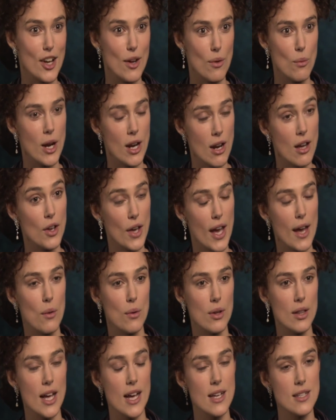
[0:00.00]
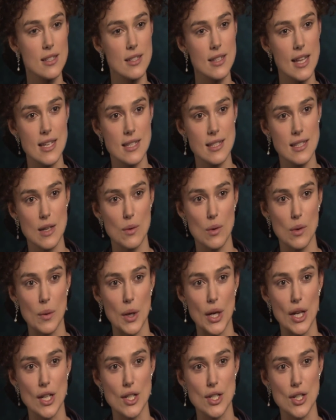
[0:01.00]
went, okay, well, let's see what we
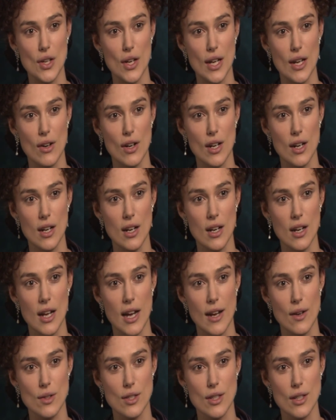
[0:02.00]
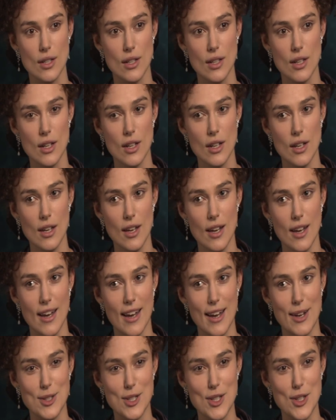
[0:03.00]
can do here and how
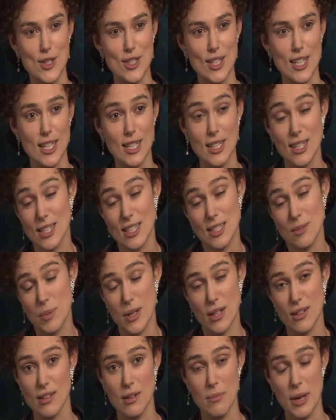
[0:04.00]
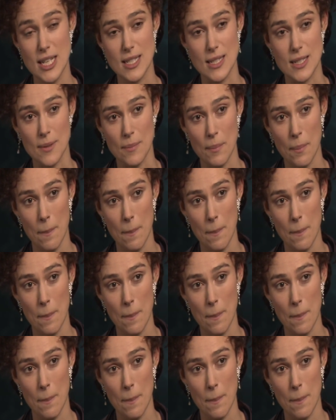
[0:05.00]
to use it. And it's been amazing.